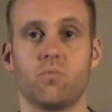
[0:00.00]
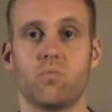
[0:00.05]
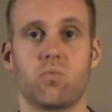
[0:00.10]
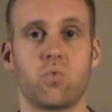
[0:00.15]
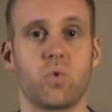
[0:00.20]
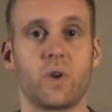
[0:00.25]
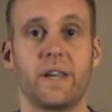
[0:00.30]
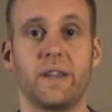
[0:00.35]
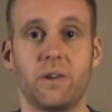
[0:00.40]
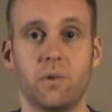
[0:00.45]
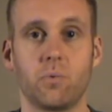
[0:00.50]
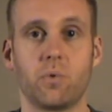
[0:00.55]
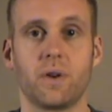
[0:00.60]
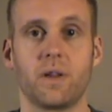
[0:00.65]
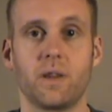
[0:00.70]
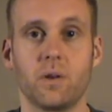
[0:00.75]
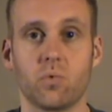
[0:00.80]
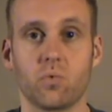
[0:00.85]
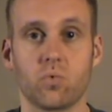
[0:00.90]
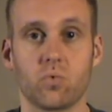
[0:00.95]
Really,
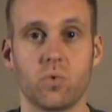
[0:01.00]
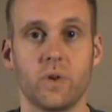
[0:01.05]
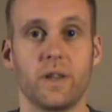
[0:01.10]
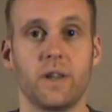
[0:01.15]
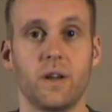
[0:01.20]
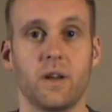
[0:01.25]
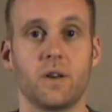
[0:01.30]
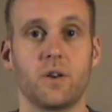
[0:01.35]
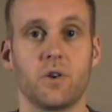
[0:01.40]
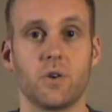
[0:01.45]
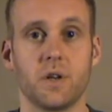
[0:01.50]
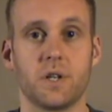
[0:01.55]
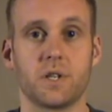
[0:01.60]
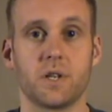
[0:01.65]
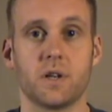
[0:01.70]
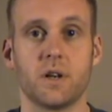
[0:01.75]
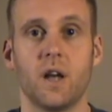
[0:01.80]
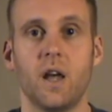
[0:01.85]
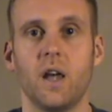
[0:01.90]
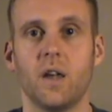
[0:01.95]
really, really good
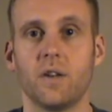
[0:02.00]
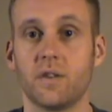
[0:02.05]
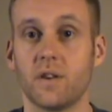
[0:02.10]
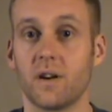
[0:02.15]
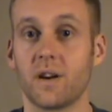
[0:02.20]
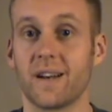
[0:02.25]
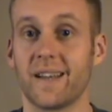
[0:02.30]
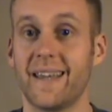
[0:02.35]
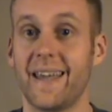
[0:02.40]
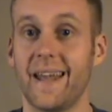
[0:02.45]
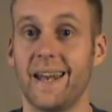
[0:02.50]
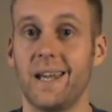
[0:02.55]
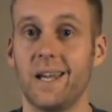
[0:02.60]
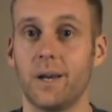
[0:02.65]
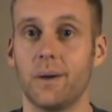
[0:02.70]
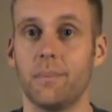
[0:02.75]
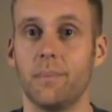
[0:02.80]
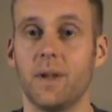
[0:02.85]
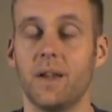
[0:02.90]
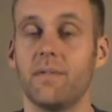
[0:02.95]
creature. So you're going to get
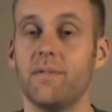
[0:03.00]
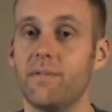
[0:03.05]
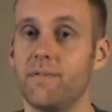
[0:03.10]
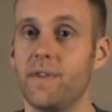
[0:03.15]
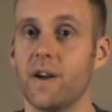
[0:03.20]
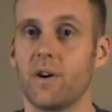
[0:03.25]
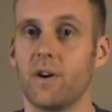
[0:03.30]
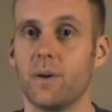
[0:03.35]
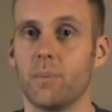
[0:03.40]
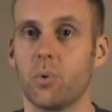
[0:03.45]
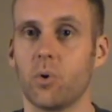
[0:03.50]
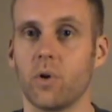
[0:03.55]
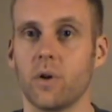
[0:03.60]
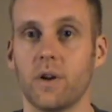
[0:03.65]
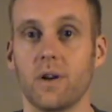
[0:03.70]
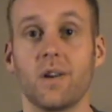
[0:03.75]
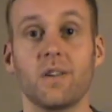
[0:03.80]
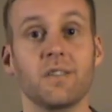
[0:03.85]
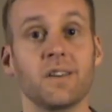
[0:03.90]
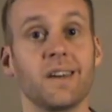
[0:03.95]
him. Very important.
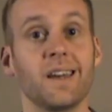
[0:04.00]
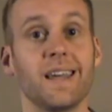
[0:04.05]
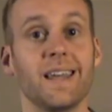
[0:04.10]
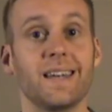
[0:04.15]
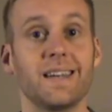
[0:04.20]
You're also going to get